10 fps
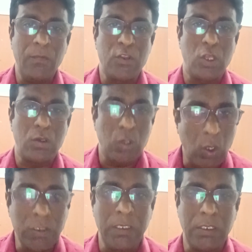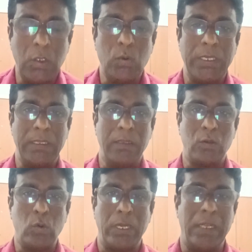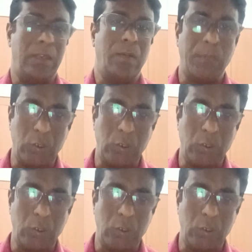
which are not included in the total income